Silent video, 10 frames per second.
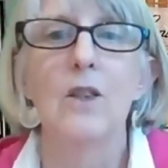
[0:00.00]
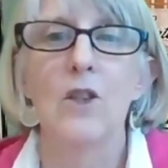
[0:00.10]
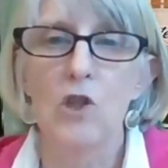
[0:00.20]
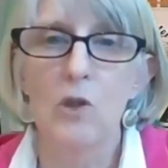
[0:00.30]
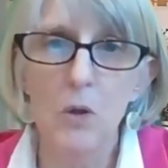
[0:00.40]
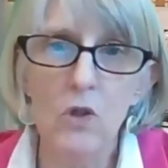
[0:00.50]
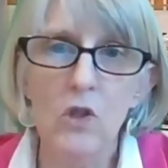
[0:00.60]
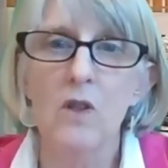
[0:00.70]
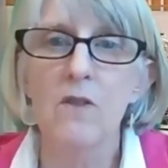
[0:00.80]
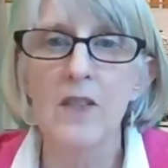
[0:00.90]
the smooth
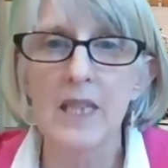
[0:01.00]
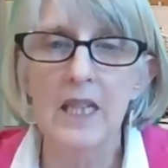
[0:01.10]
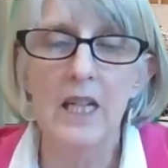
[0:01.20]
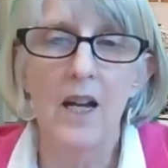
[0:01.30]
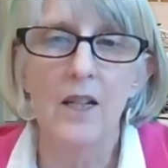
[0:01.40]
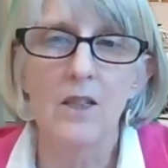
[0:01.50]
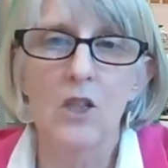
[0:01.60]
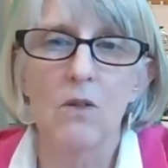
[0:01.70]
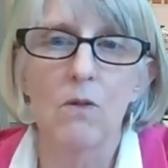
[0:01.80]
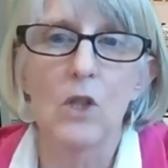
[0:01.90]
surface again
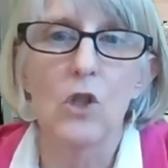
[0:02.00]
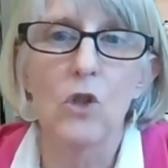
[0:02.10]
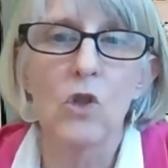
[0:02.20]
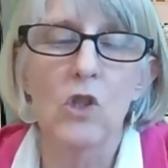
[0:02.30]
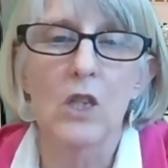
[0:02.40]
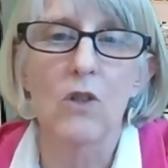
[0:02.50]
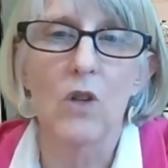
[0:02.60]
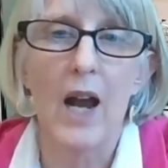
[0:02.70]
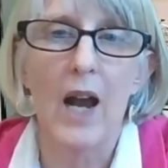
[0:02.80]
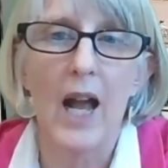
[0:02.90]
to reduce the
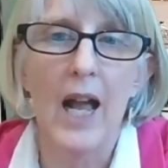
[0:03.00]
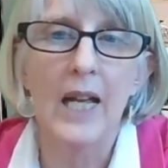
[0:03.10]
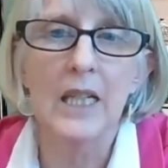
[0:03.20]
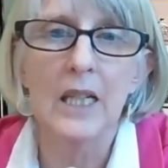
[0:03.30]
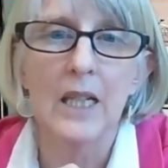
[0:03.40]
drag.